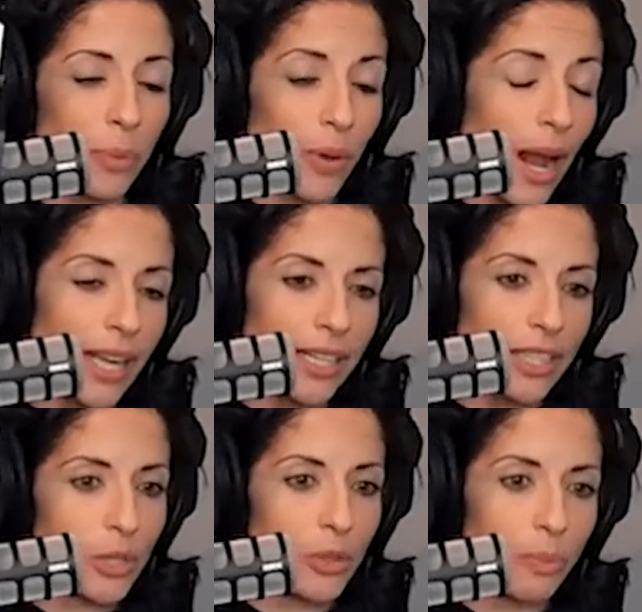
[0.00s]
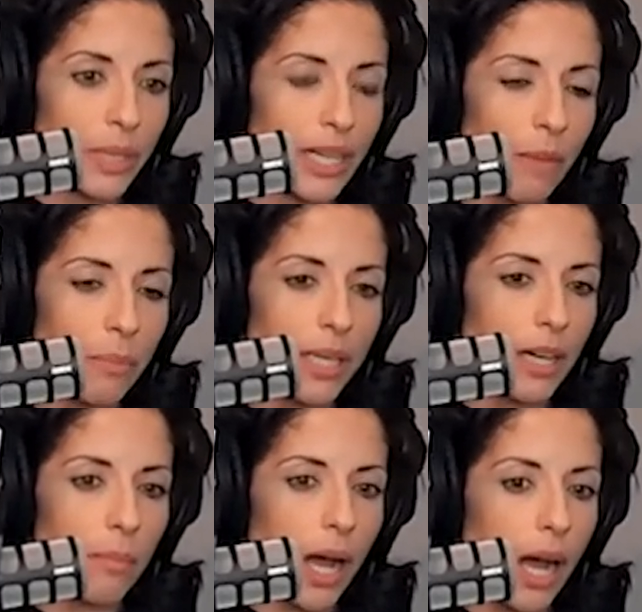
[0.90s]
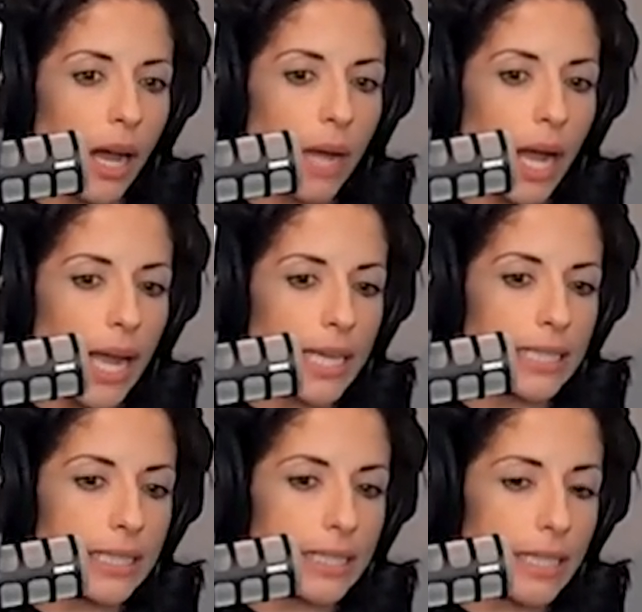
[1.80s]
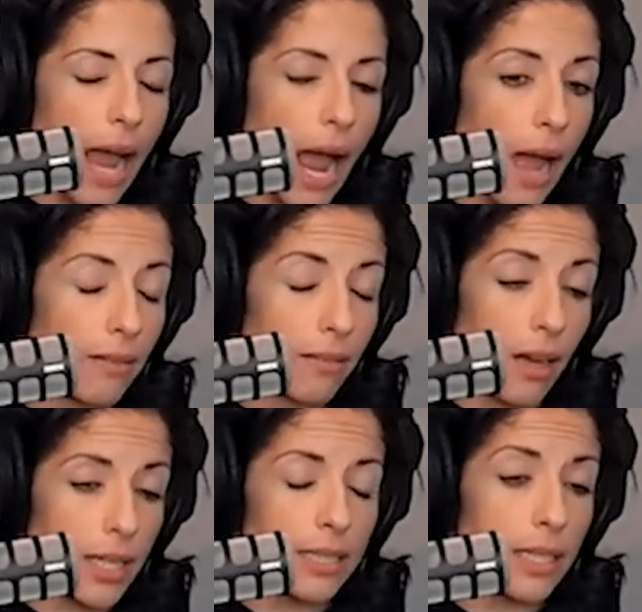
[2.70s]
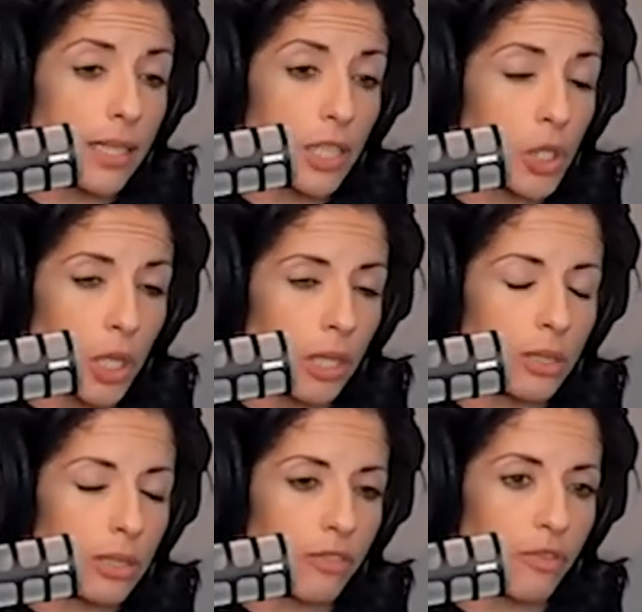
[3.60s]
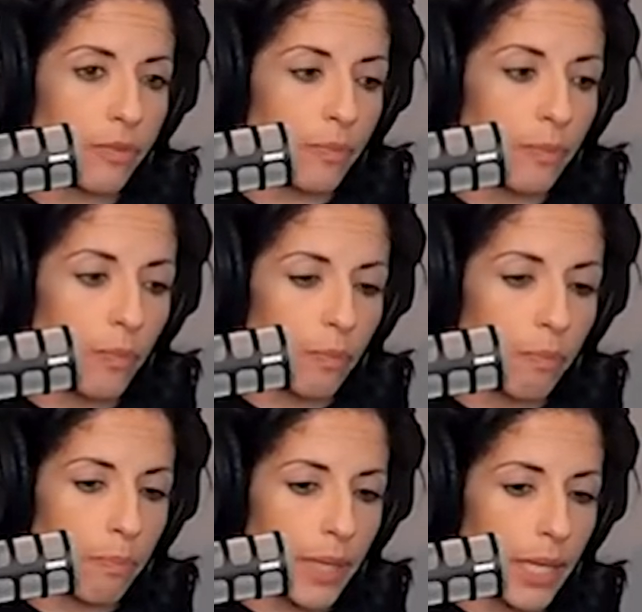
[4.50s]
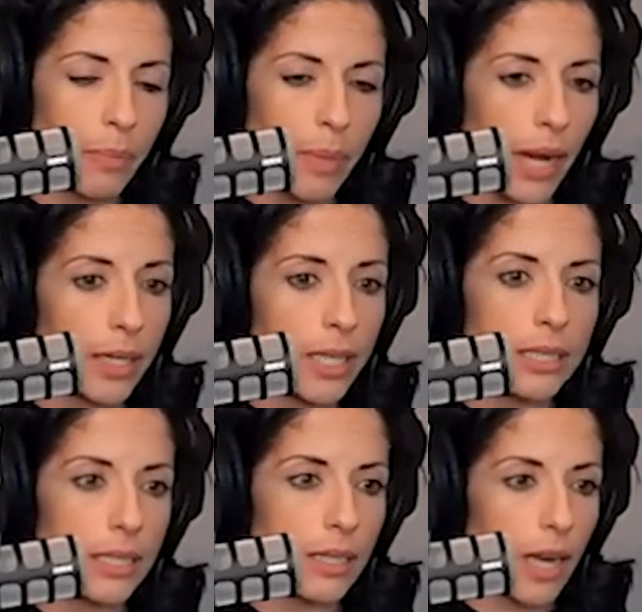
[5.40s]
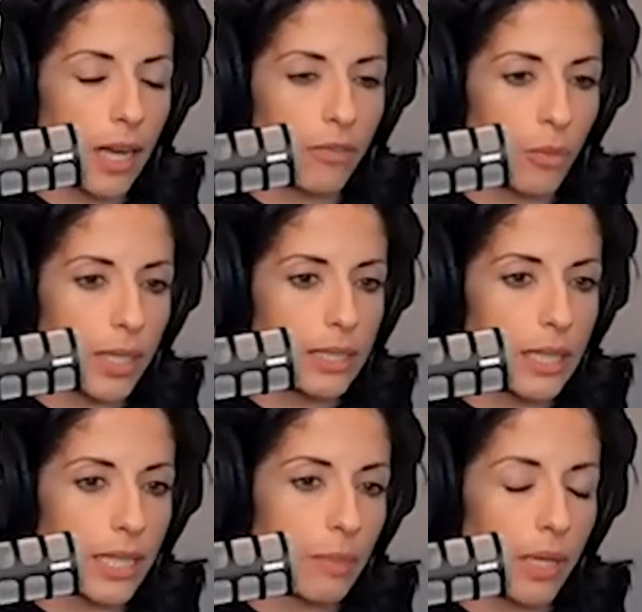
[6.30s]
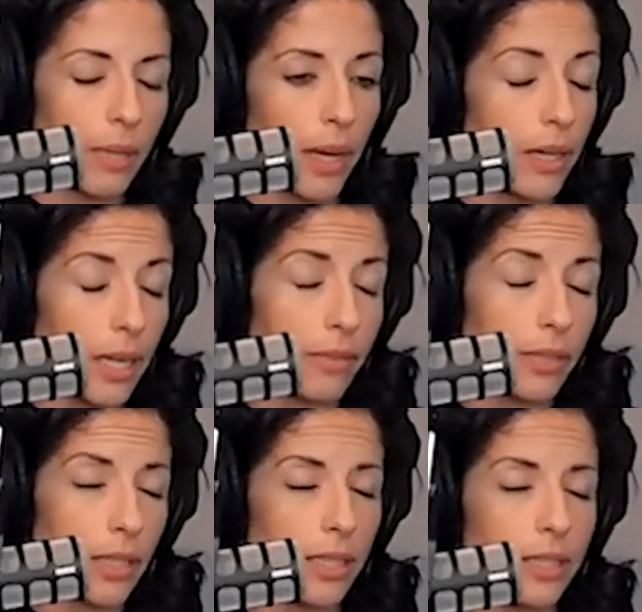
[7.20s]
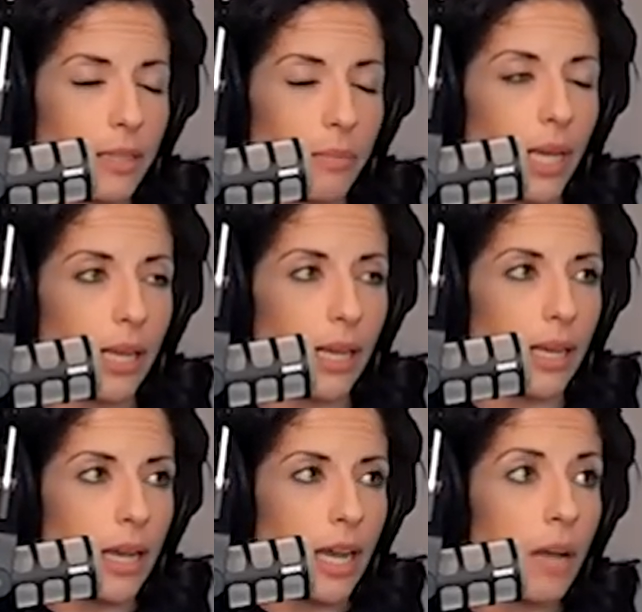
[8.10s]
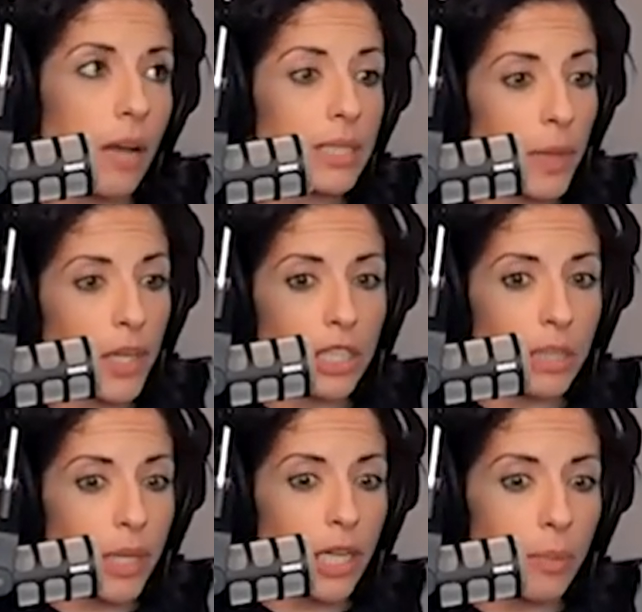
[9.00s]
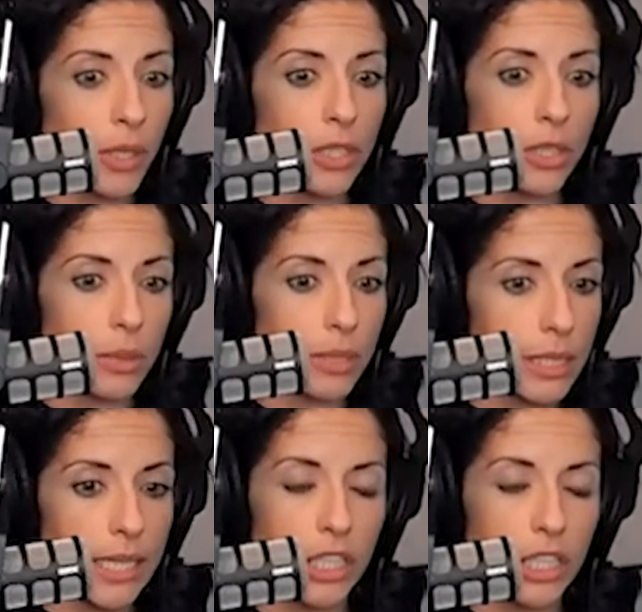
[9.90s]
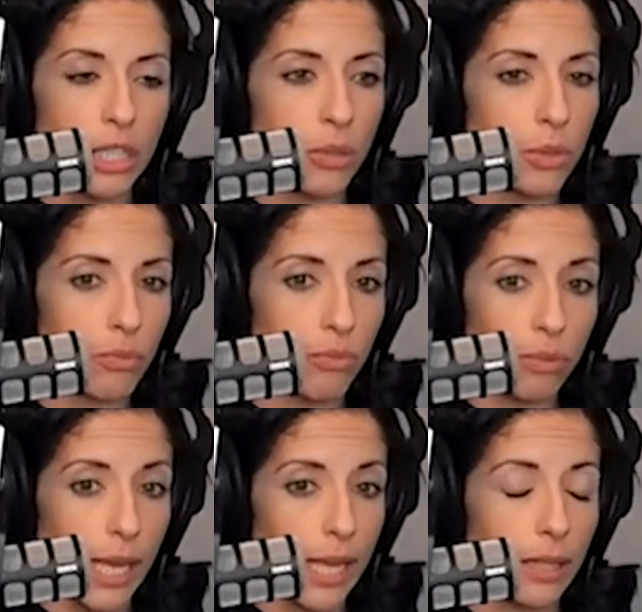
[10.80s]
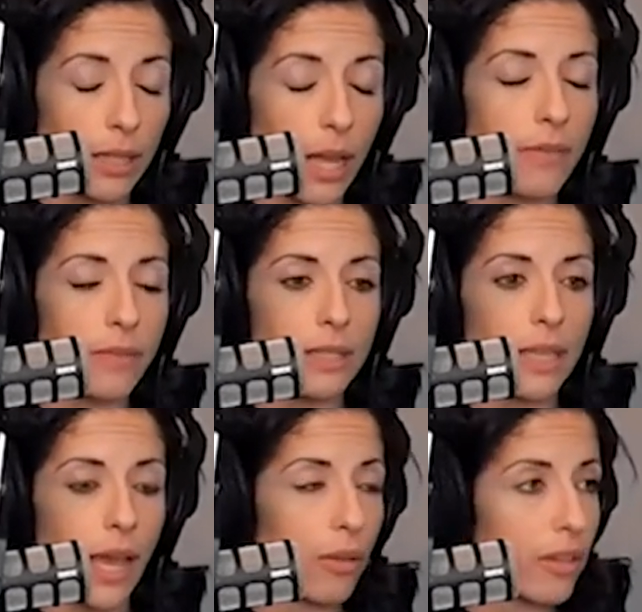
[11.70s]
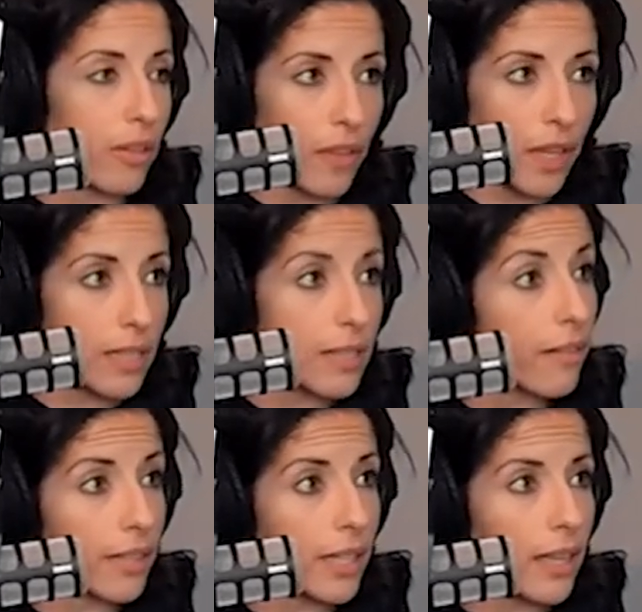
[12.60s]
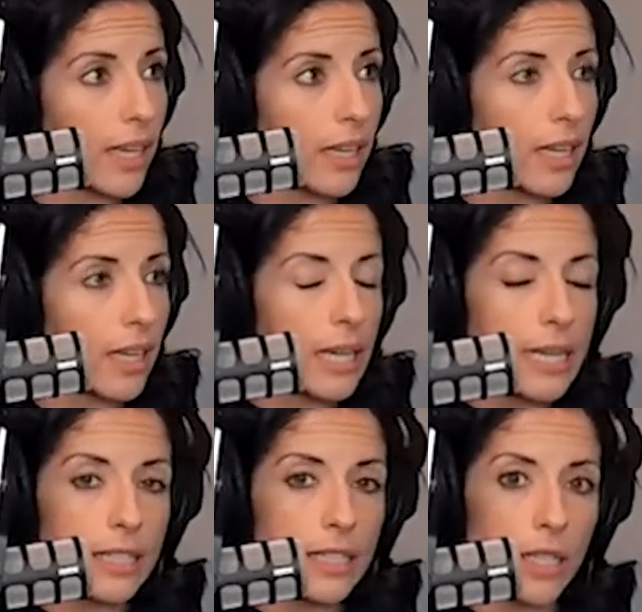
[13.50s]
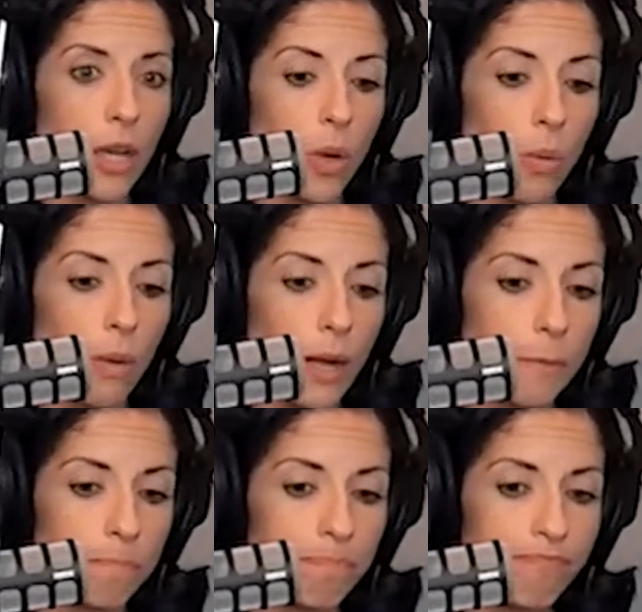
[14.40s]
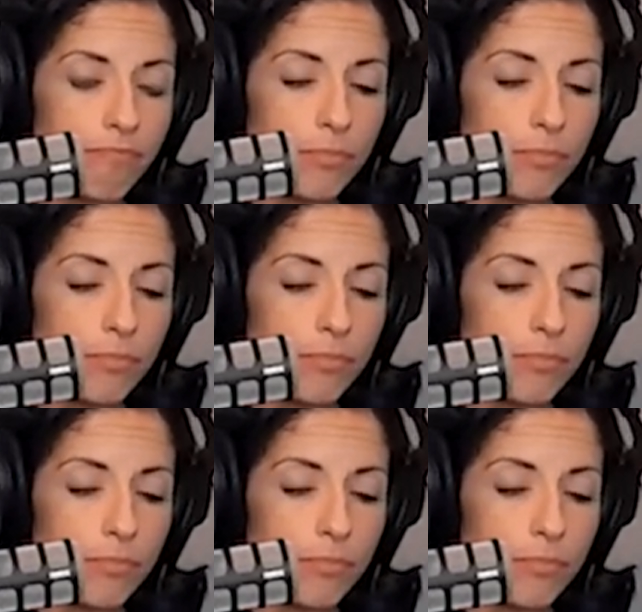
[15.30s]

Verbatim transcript: prior to becoming a mom, I honestly, the struggles of being a parent and kind of what it's like to be a parent never occurred to me, um, especially being a person who is a dietitian who's like loves health and fitness, everything. So, um,